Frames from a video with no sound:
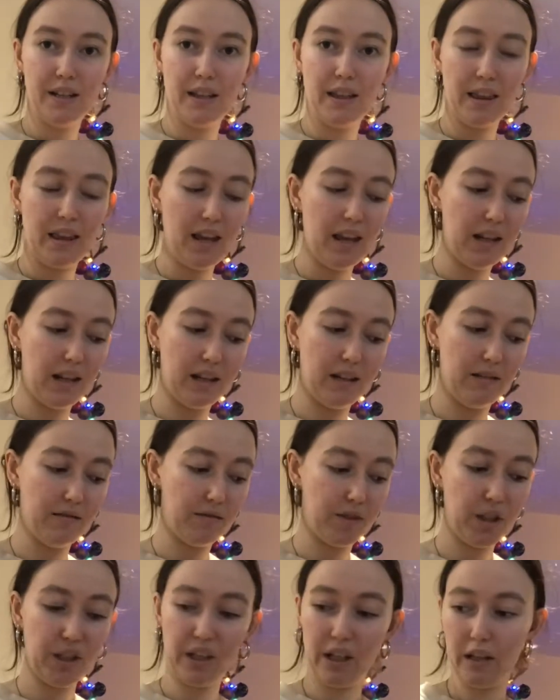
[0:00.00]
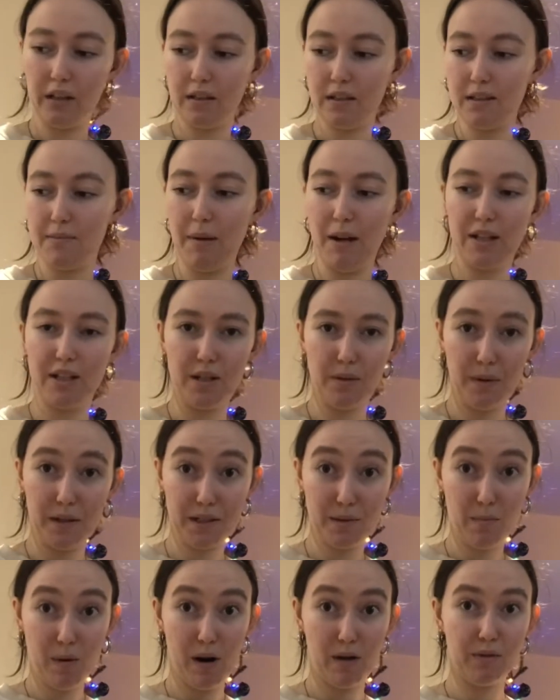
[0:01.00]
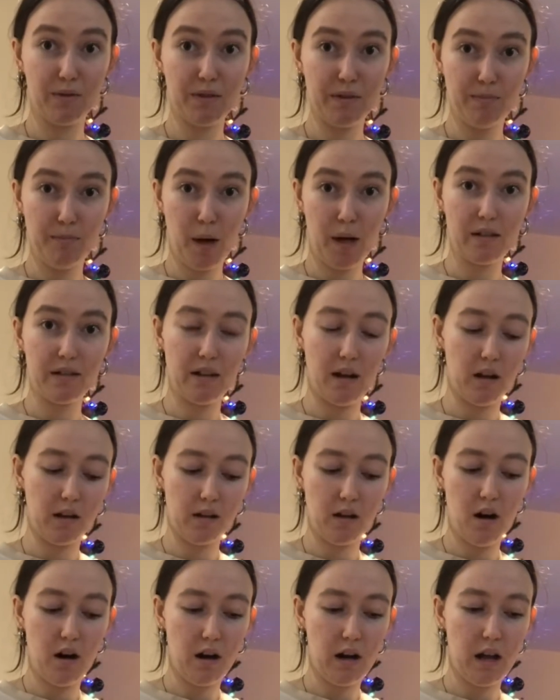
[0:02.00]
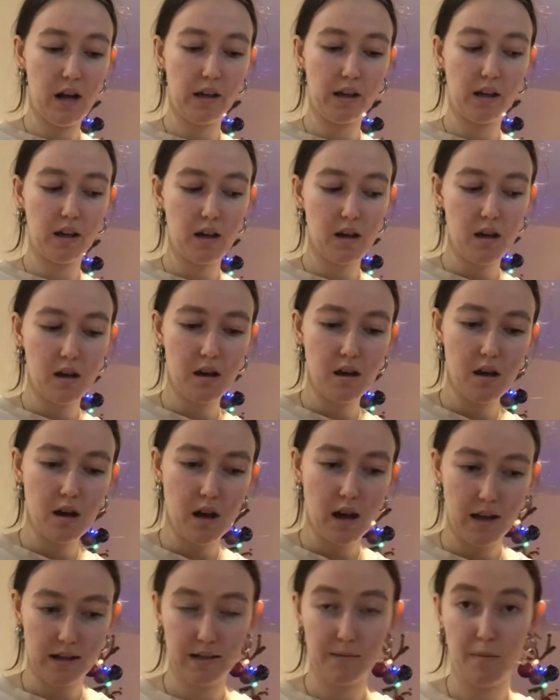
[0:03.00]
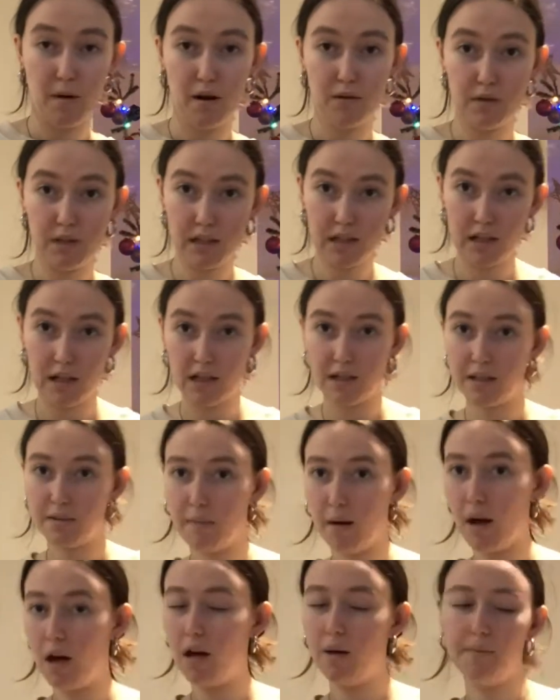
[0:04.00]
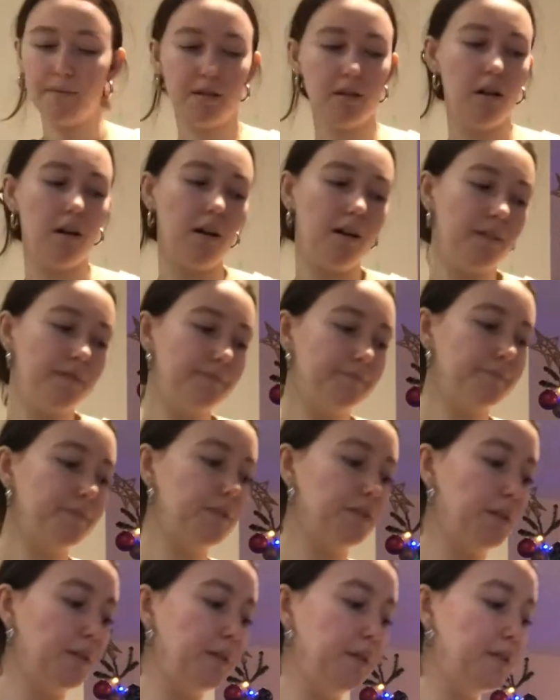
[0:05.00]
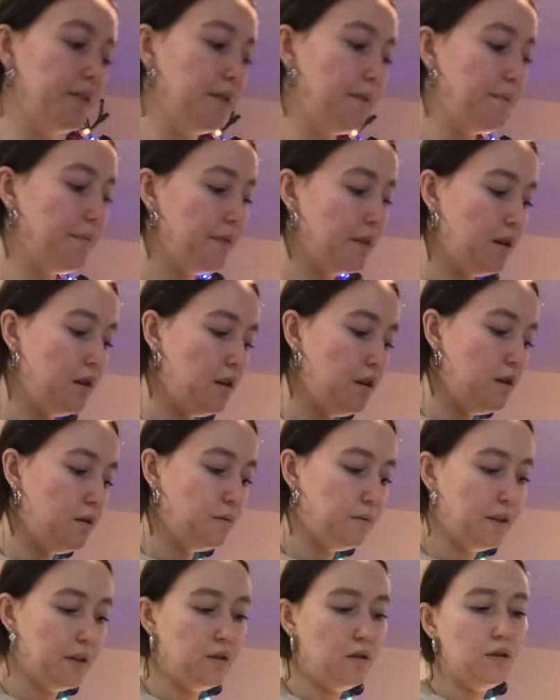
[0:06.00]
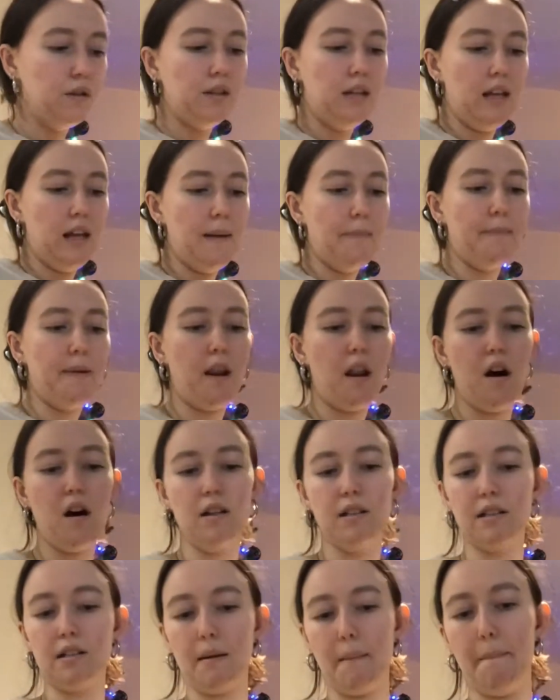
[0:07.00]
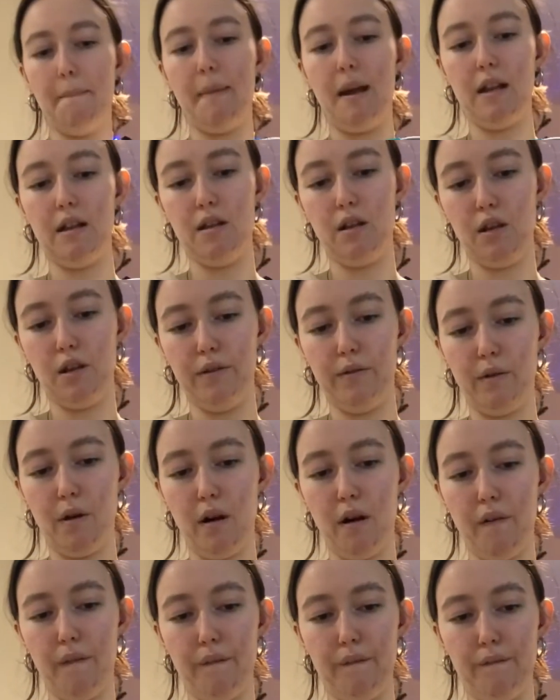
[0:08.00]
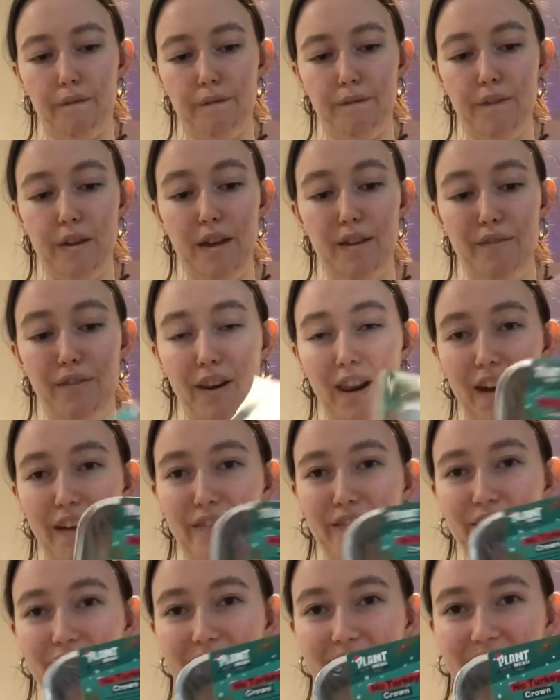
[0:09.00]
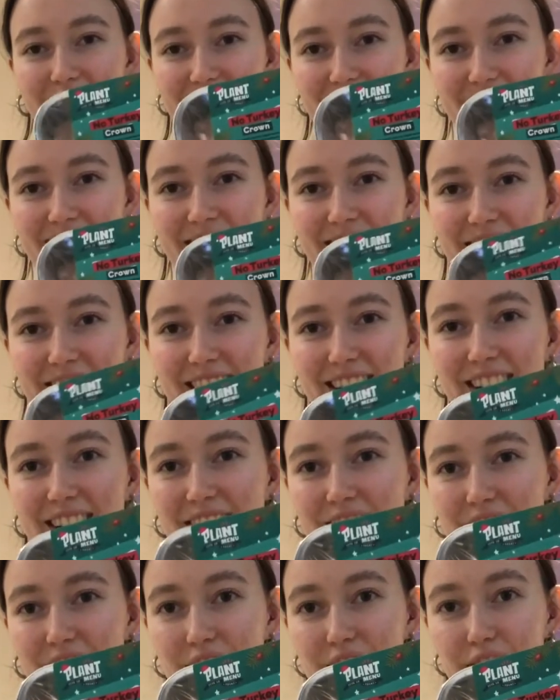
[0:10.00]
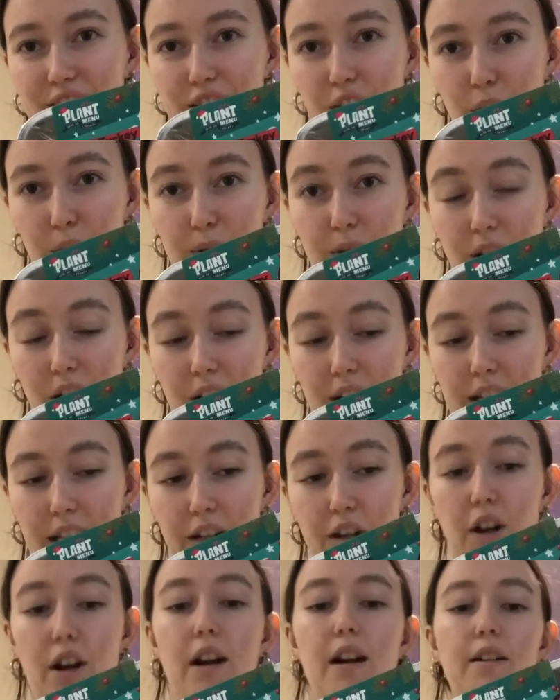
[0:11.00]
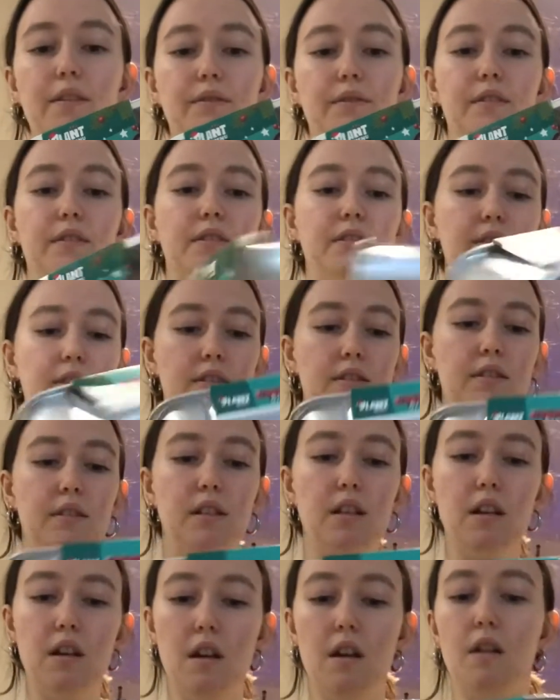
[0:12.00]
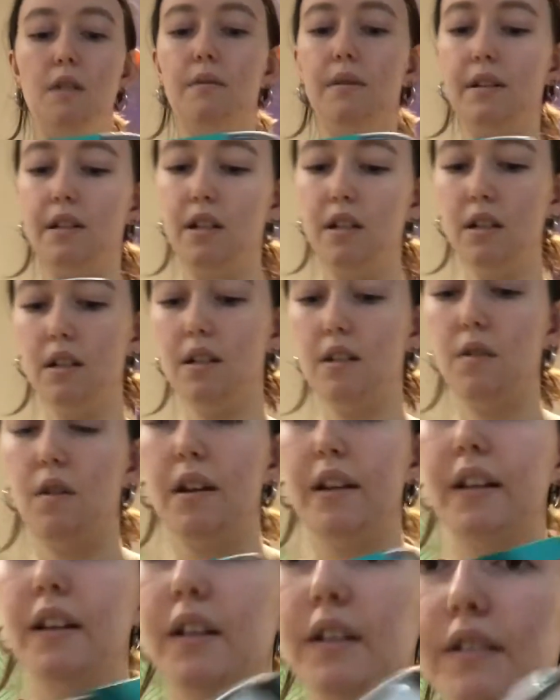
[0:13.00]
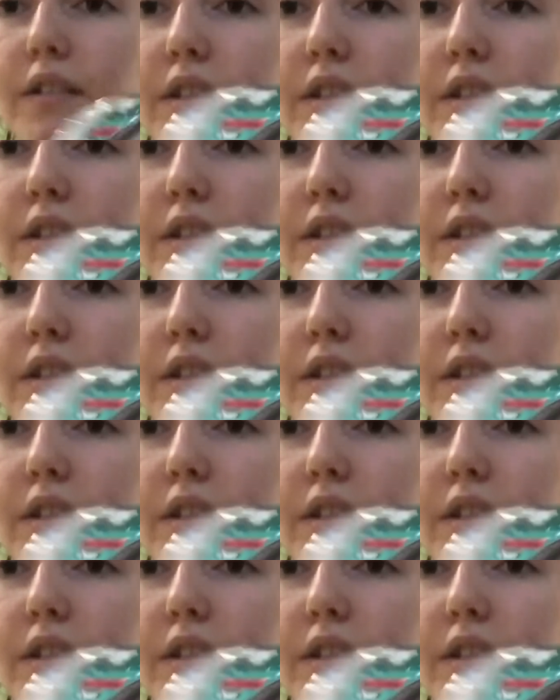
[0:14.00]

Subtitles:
thing in cooking, especially when sprouts, butter, garlic and sprouts and some herbs. Oh, so good. We got the plant menu Viva La Vegan No Turkey Crown, which looks quite good,